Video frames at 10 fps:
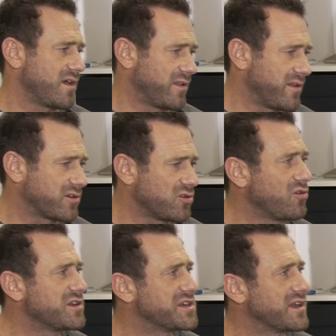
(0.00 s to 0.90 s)
and
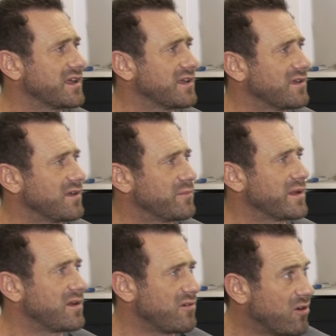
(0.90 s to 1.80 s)
acknowledging it and
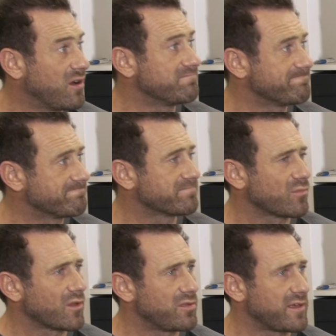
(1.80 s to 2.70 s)
being like, right,
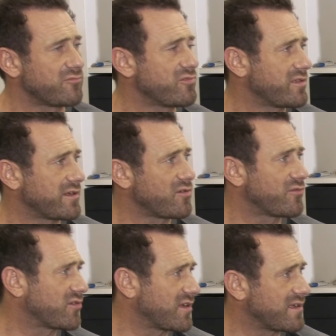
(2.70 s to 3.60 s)
there's
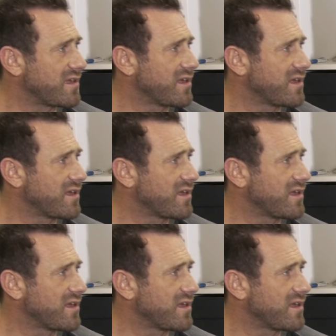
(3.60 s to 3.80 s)
obviously